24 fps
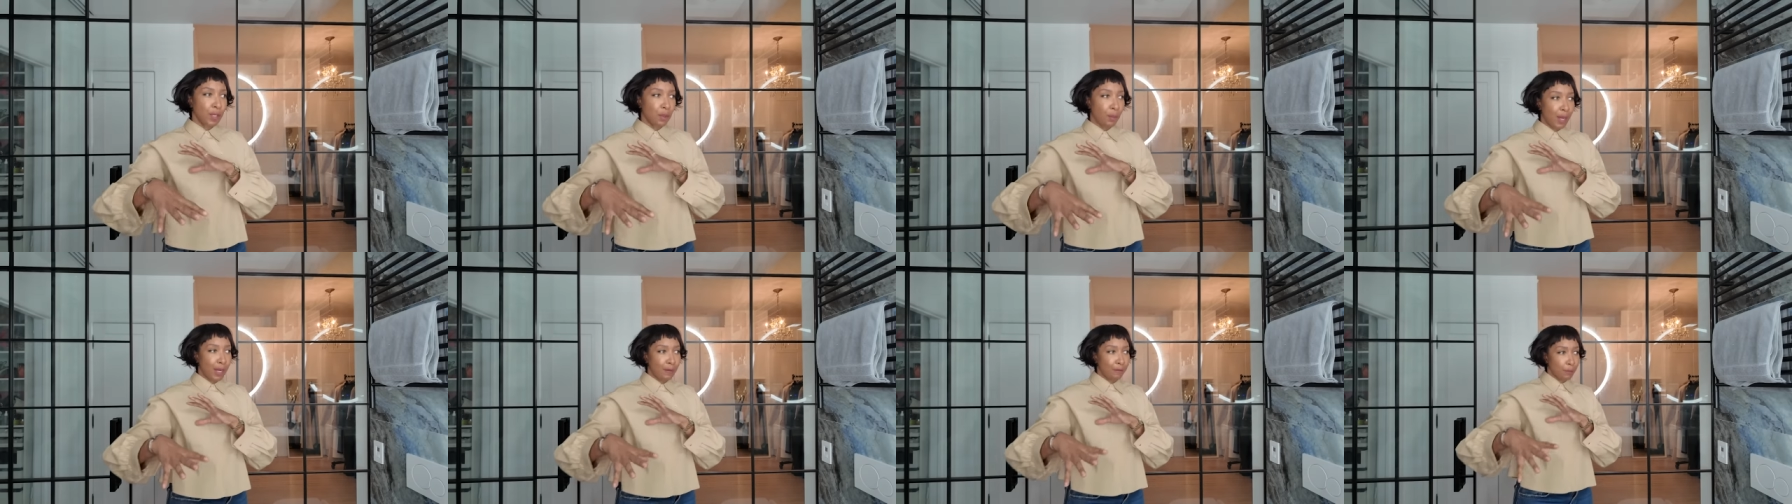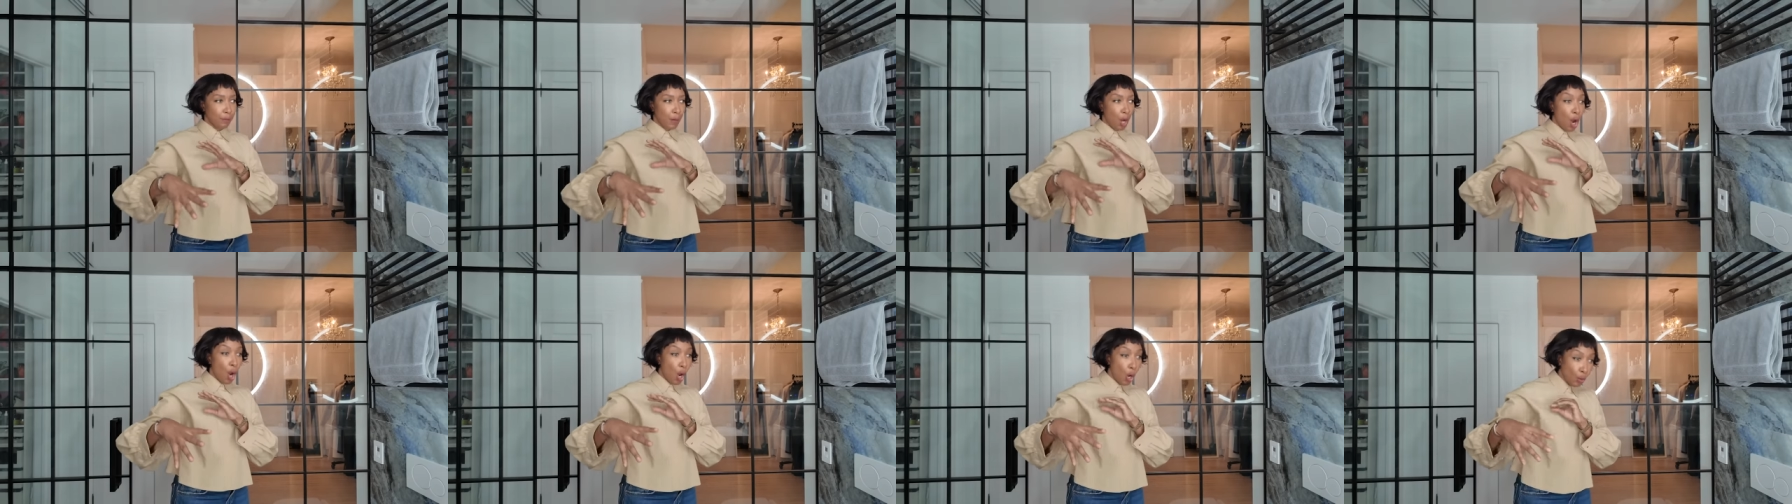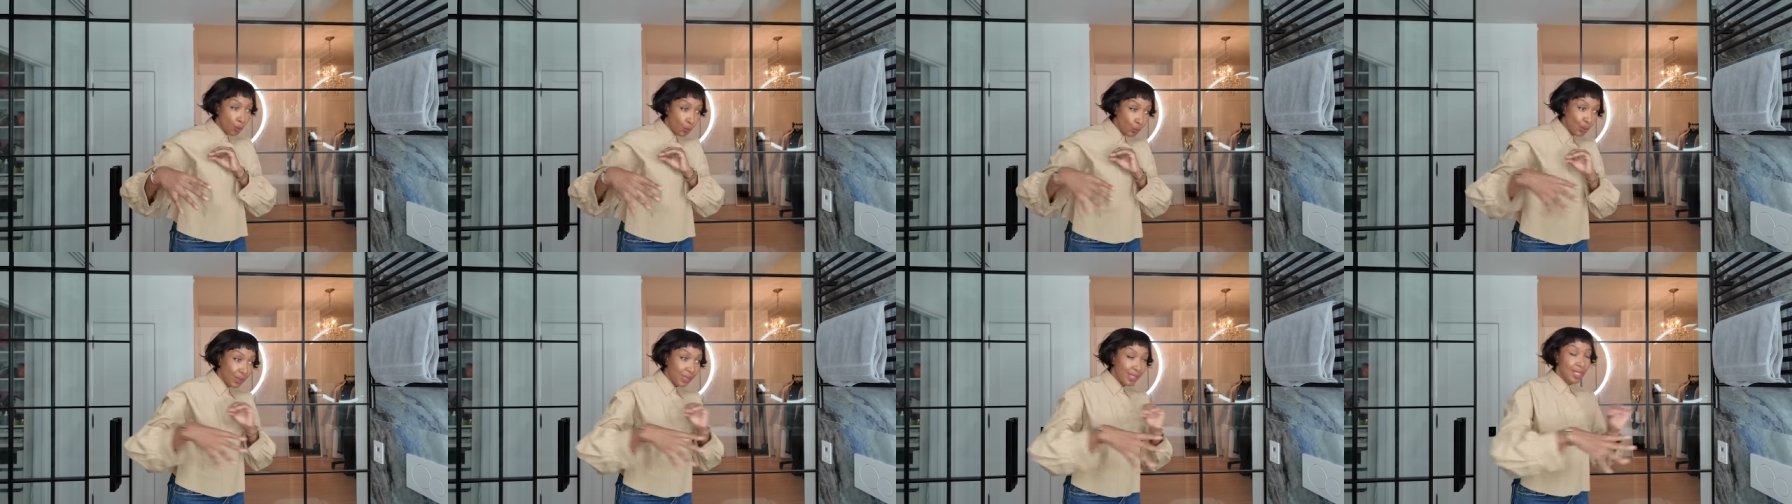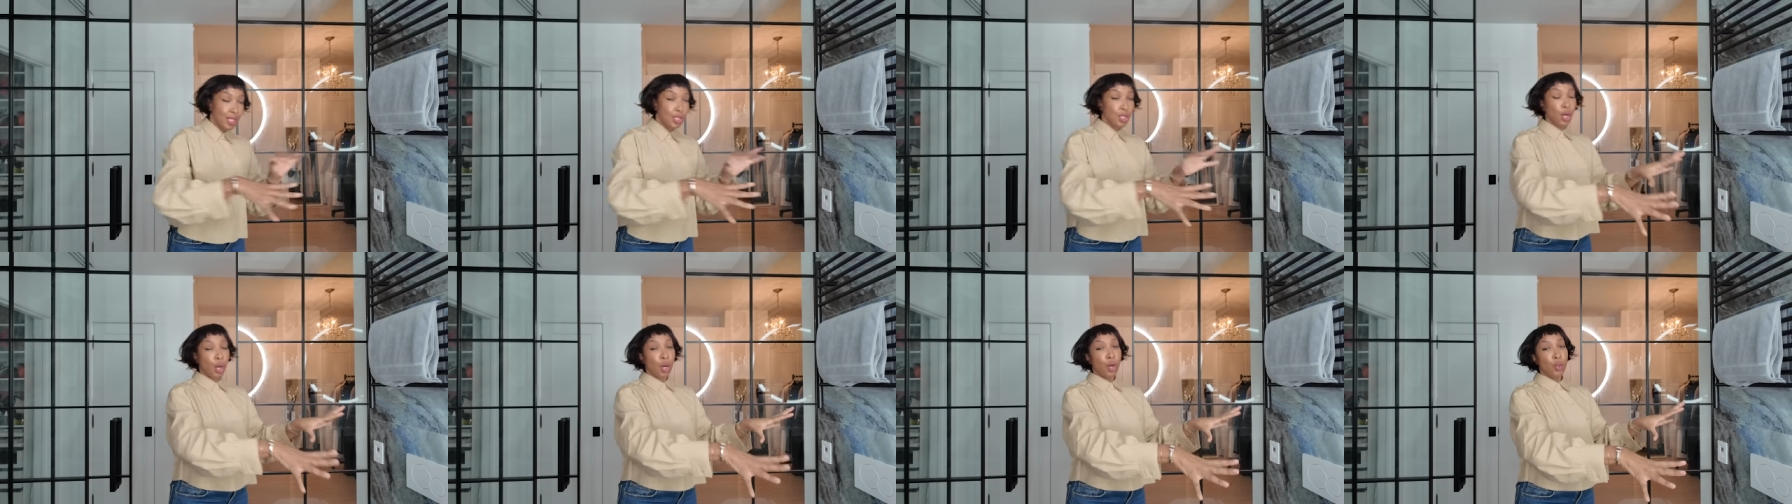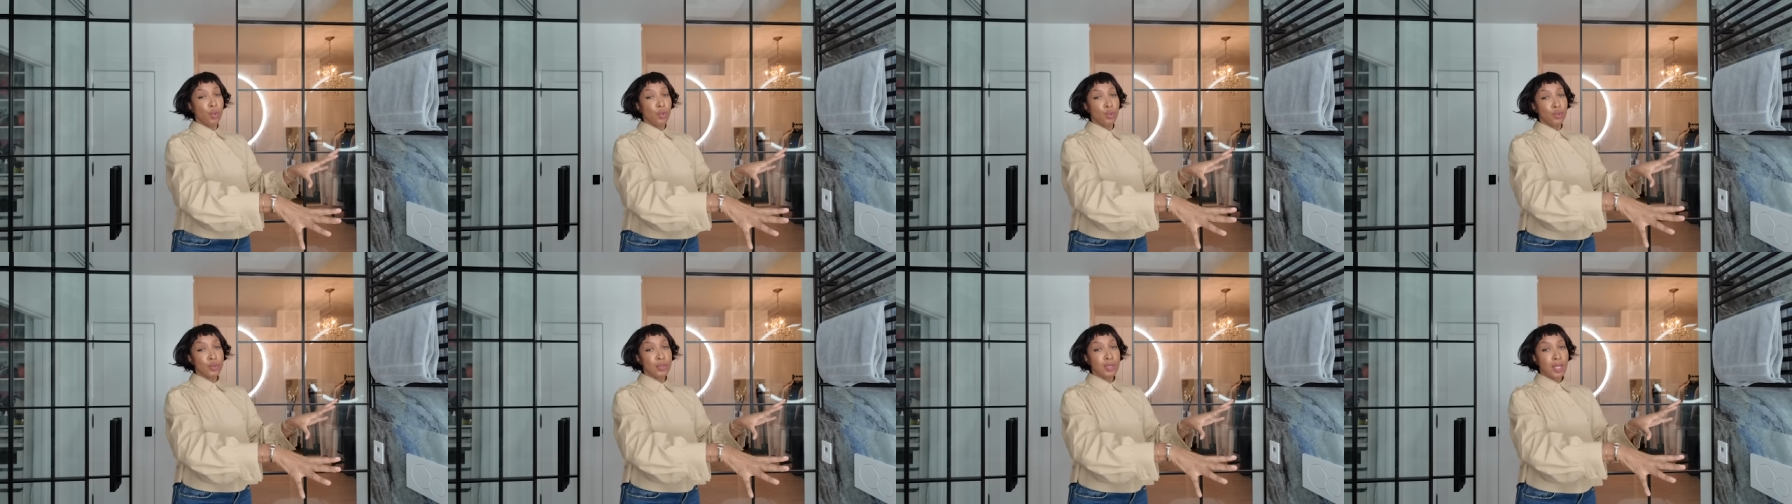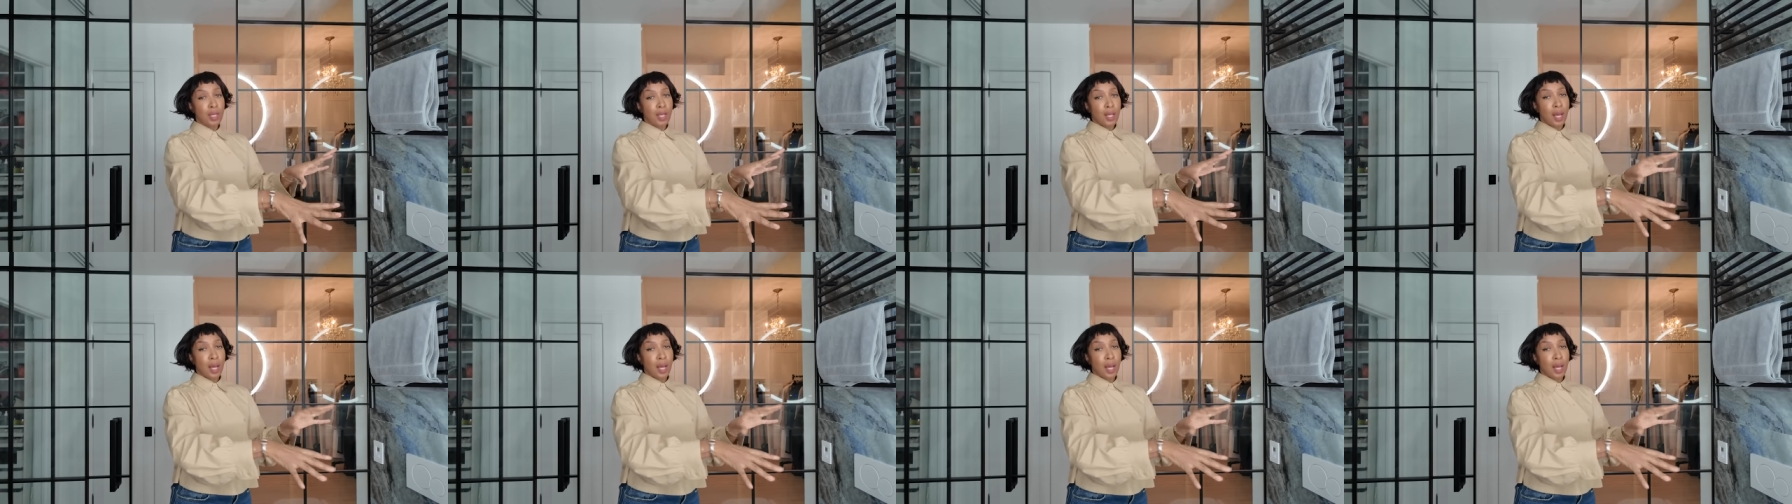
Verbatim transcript: away from only gold